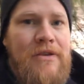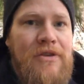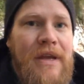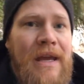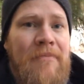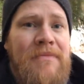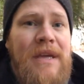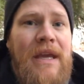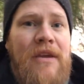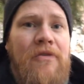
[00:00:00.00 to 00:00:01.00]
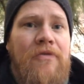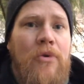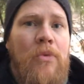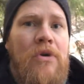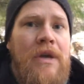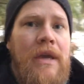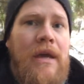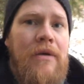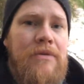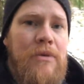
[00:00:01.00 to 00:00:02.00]
Today I'm taking you for a walk
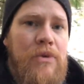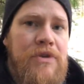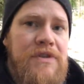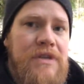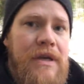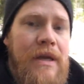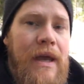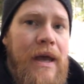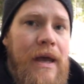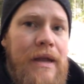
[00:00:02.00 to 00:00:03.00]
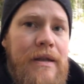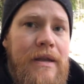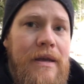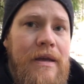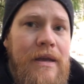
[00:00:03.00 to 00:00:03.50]
out in the woods and